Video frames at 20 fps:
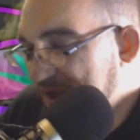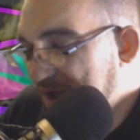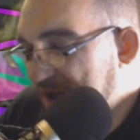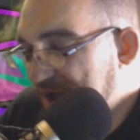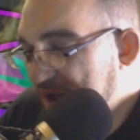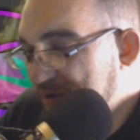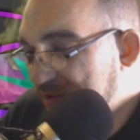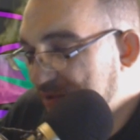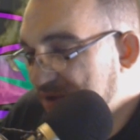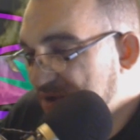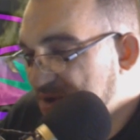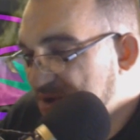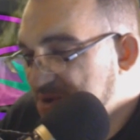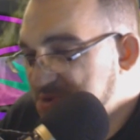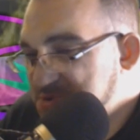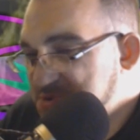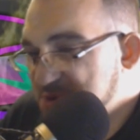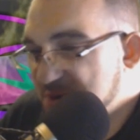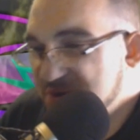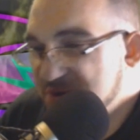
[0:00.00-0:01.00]
I
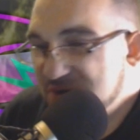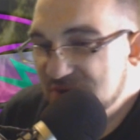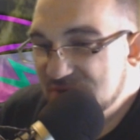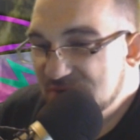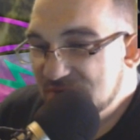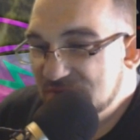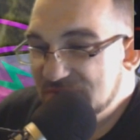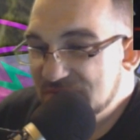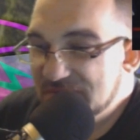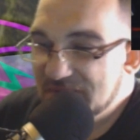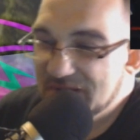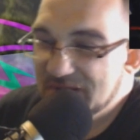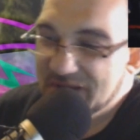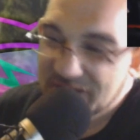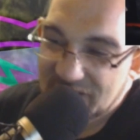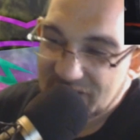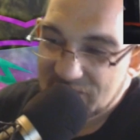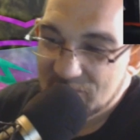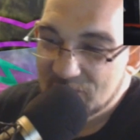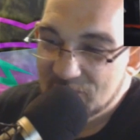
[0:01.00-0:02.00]
will show you
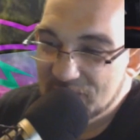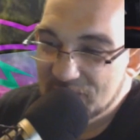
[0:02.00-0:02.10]
another